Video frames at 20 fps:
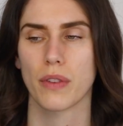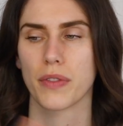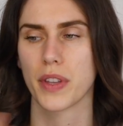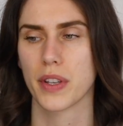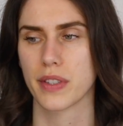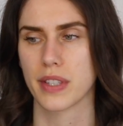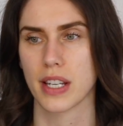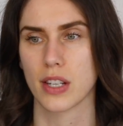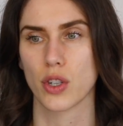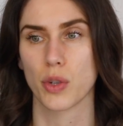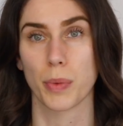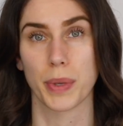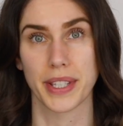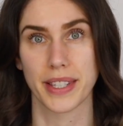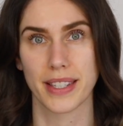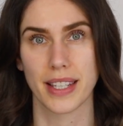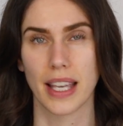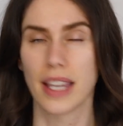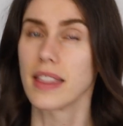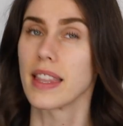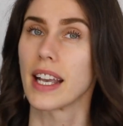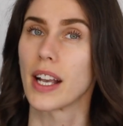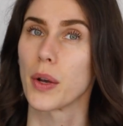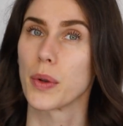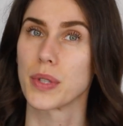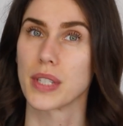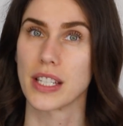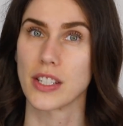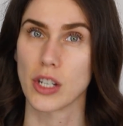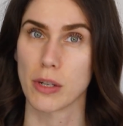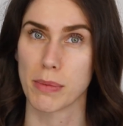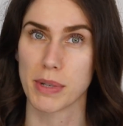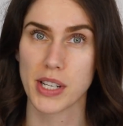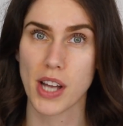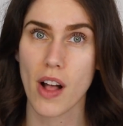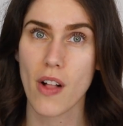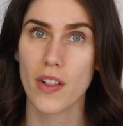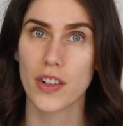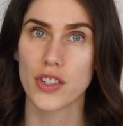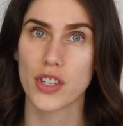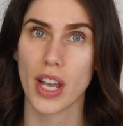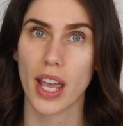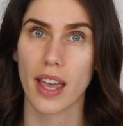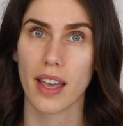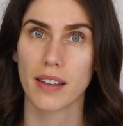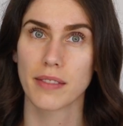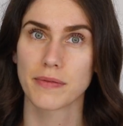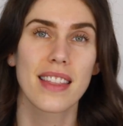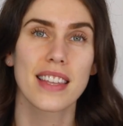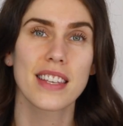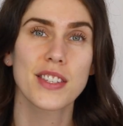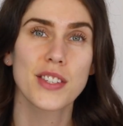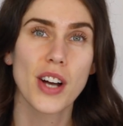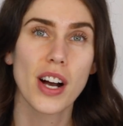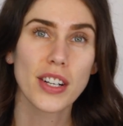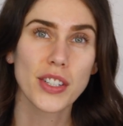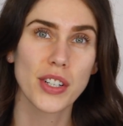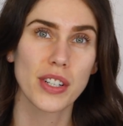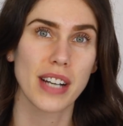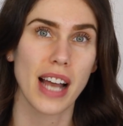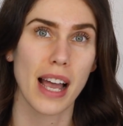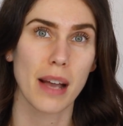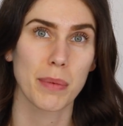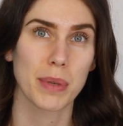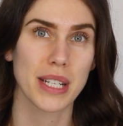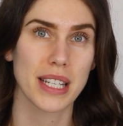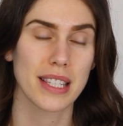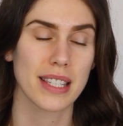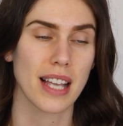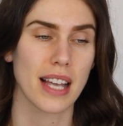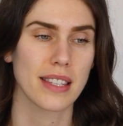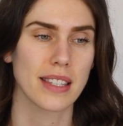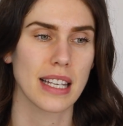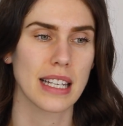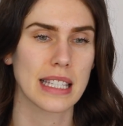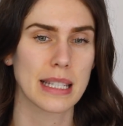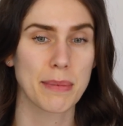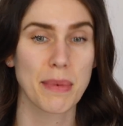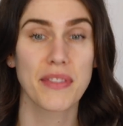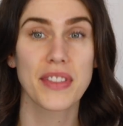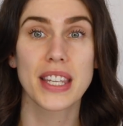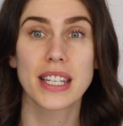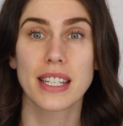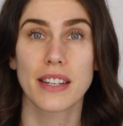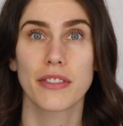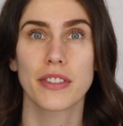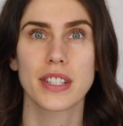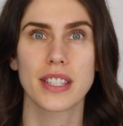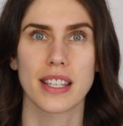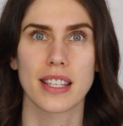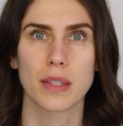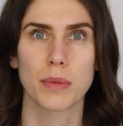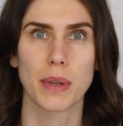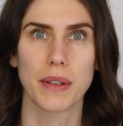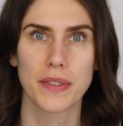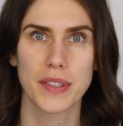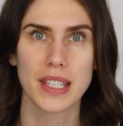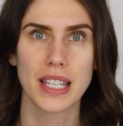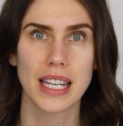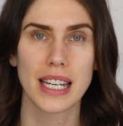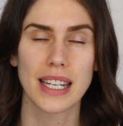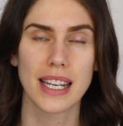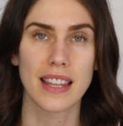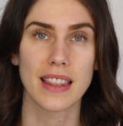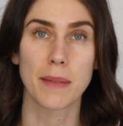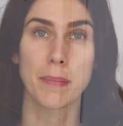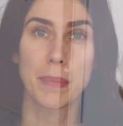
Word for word: or if there's an issue with skin, they go see dermatology. This doctor and I were discussing some of the differences we've seen in